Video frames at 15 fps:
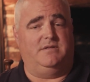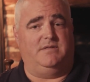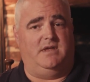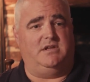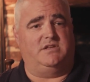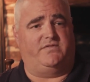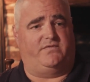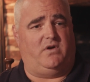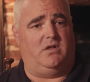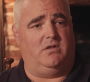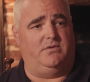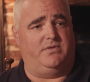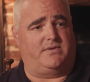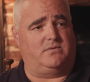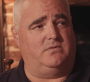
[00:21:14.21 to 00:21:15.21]
that it's
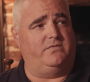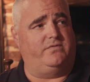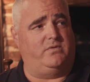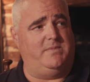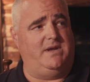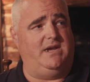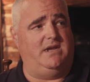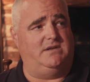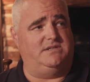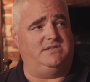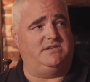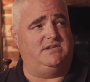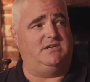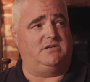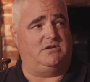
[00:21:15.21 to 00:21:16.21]
followed through from A to Z,